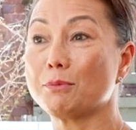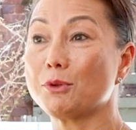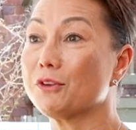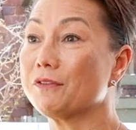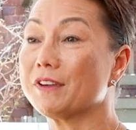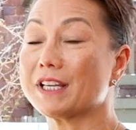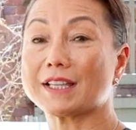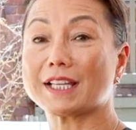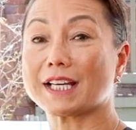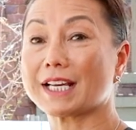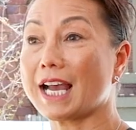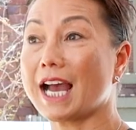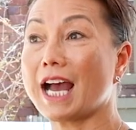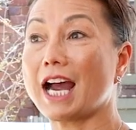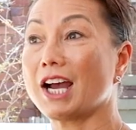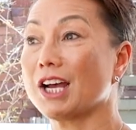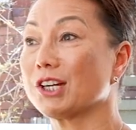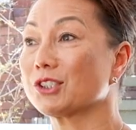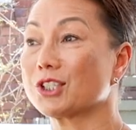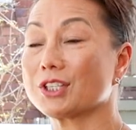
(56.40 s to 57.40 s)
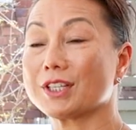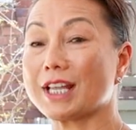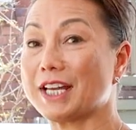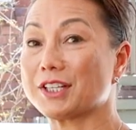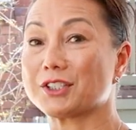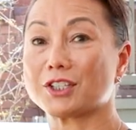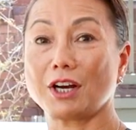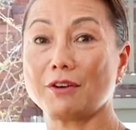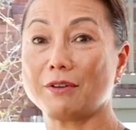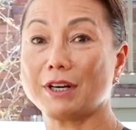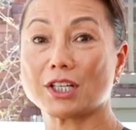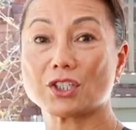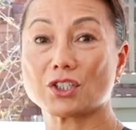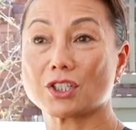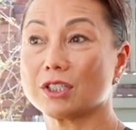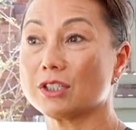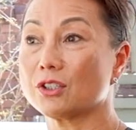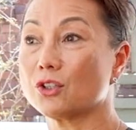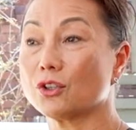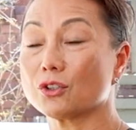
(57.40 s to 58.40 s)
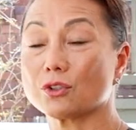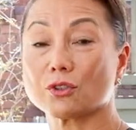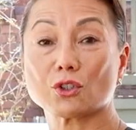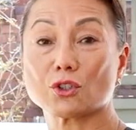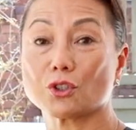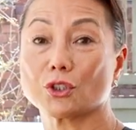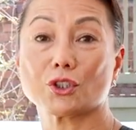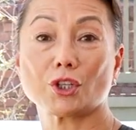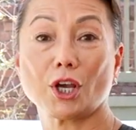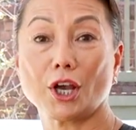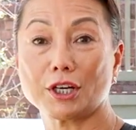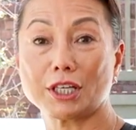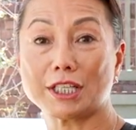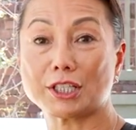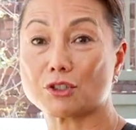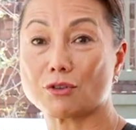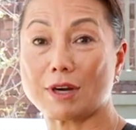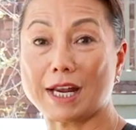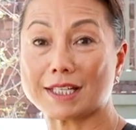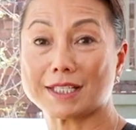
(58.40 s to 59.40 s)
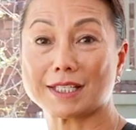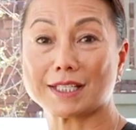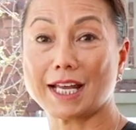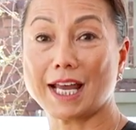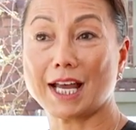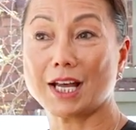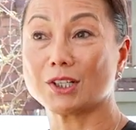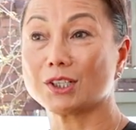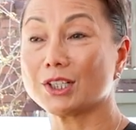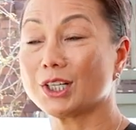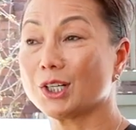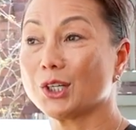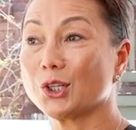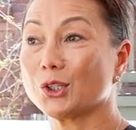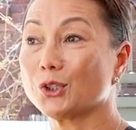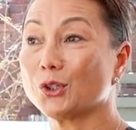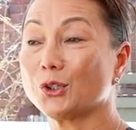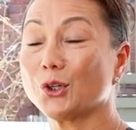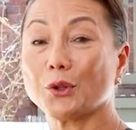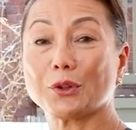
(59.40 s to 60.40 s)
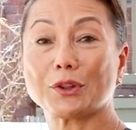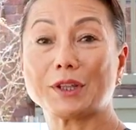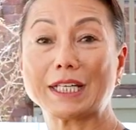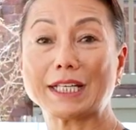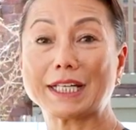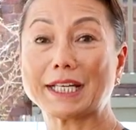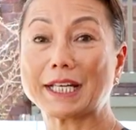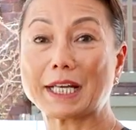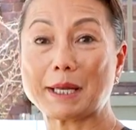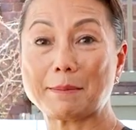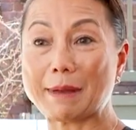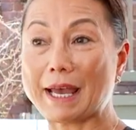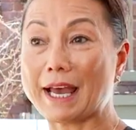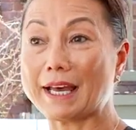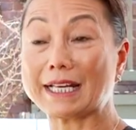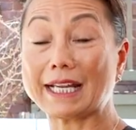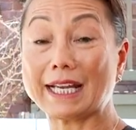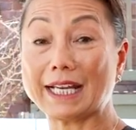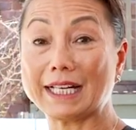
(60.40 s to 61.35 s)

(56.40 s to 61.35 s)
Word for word: moving the car to that direction. You're, you're totally tranced out. You're not thinking about